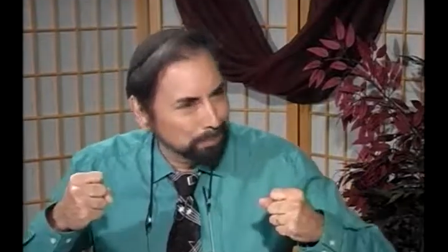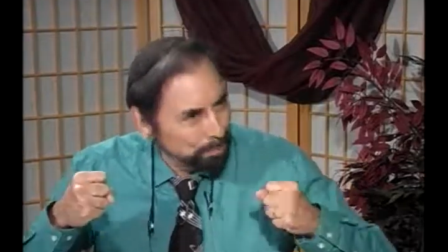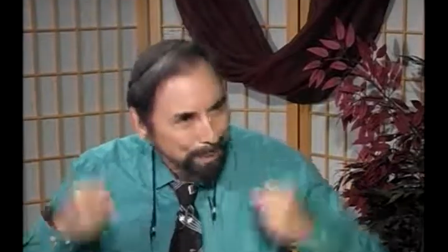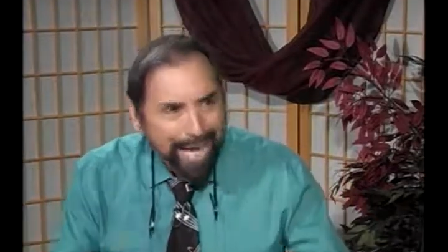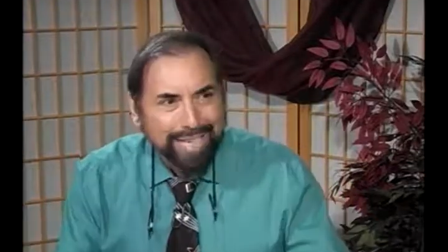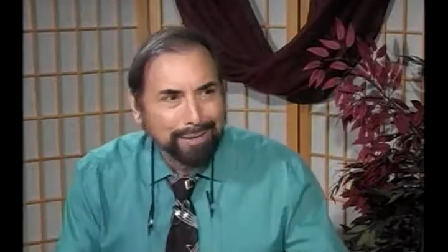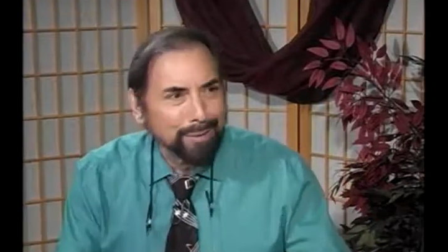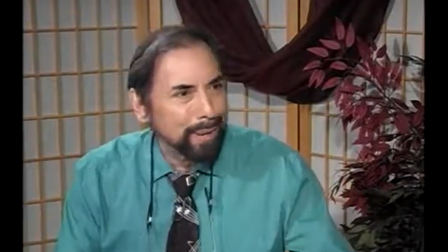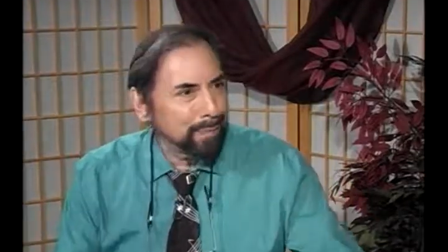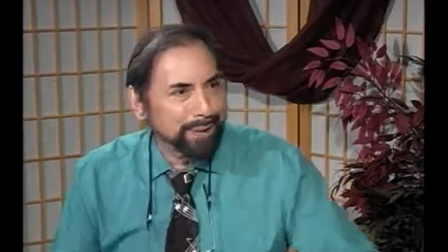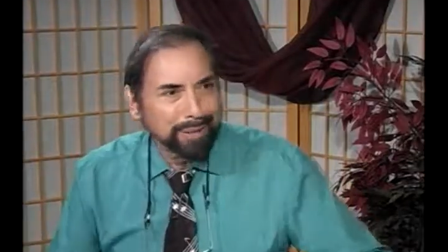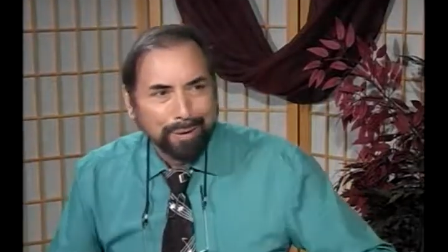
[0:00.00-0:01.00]
back you
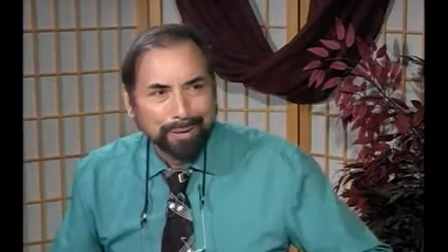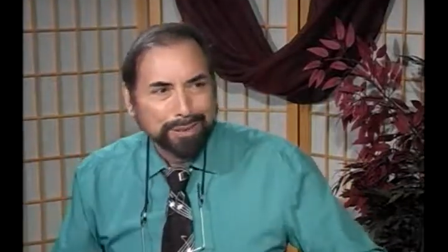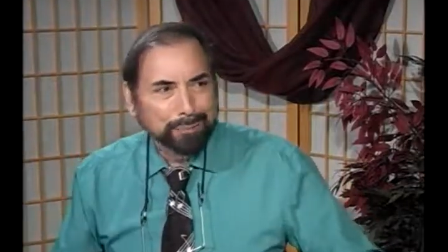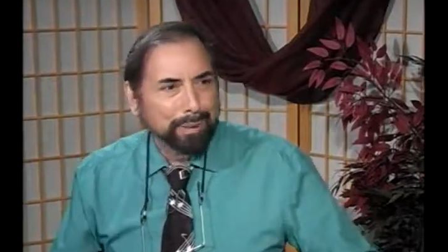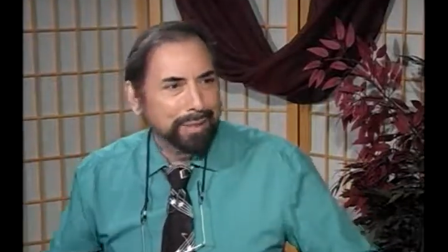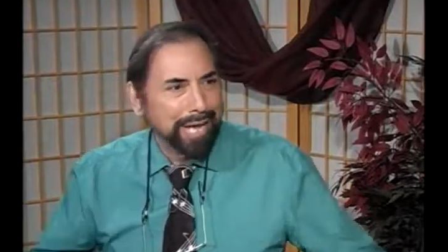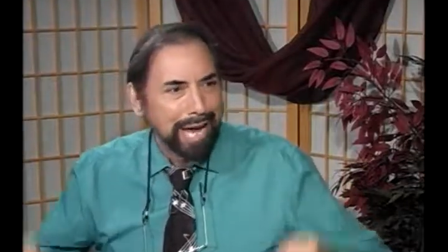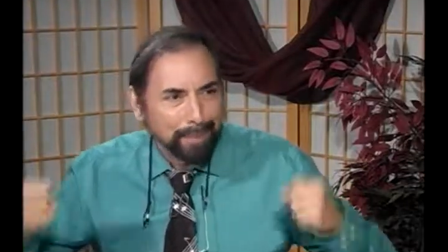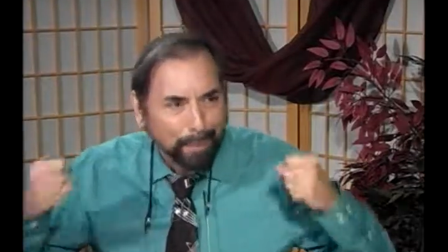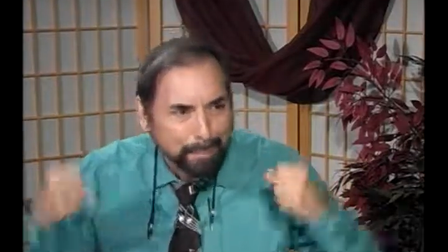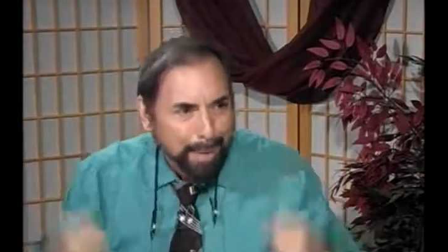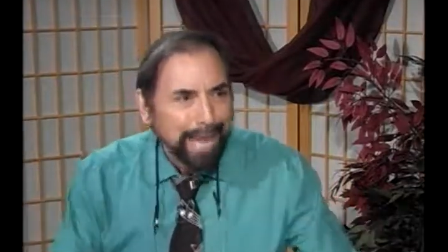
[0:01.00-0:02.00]
up with the Holy Spirit. I
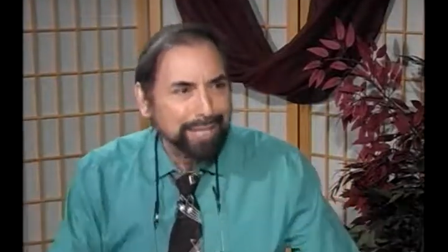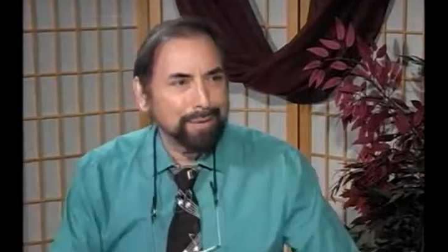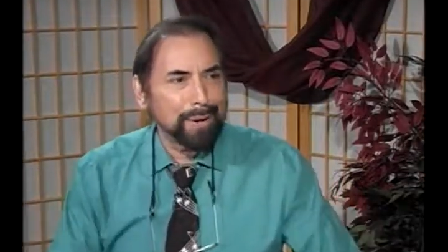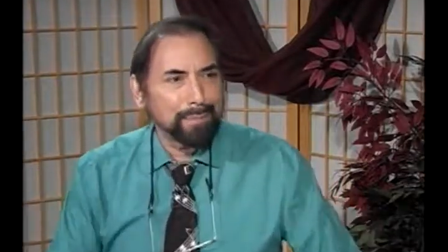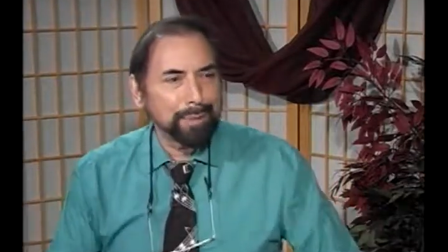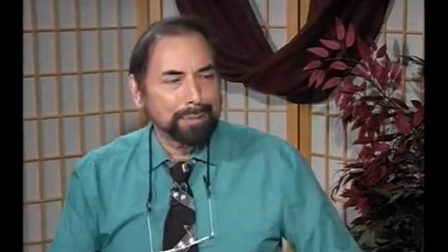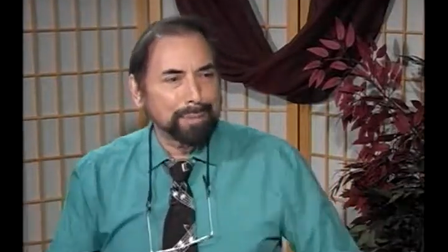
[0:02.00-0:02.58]
will back you up with